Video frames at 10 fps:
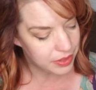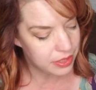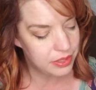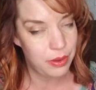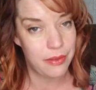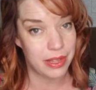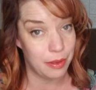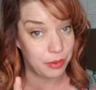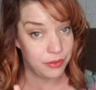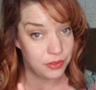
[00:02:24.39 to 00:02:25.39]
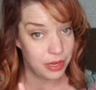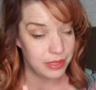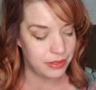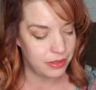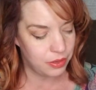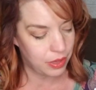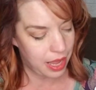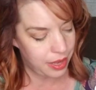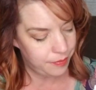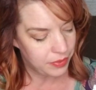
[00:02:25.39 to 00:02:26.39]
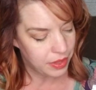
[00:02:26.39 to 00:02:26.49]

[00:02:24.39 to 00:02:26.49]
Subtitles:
So we have a couple of tricks, okay?